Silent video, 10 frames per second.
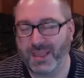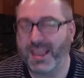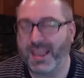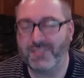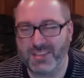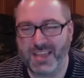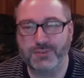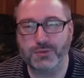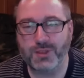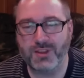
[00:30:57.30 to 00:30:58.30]
you the
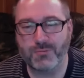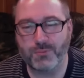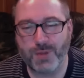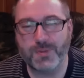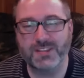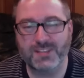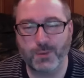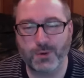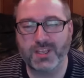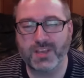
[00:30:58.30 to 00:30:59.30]
extra layer of bread because they
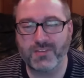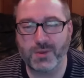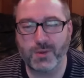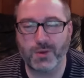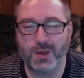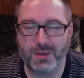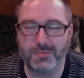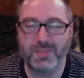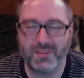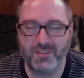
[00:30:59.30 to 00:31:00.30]
weren't giving
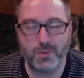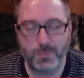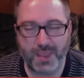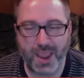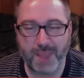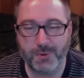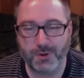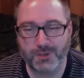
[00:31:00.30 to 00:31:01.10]
you big hamburgers.